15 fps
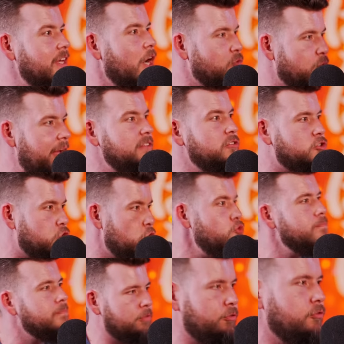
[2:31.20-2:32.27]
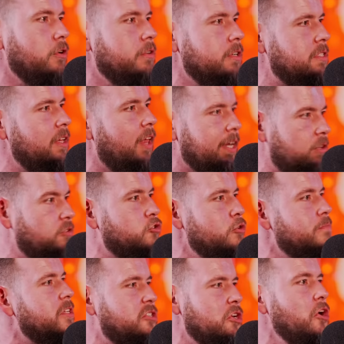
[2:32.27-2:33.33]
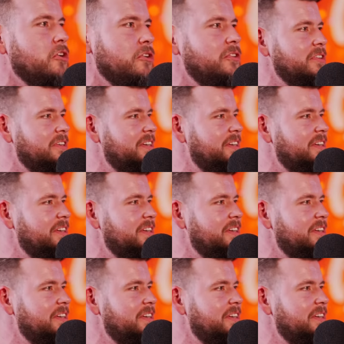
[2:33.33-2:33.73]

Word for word: then I ran Doom through. it, like Doom Eternal.